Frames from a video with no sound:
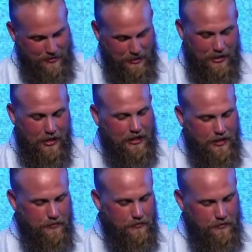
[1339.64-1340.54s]
I'm a lot
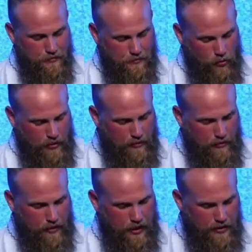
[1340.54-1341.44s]
like him more than I
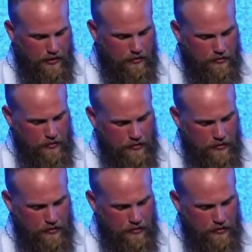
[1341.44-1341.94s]
ever thought now.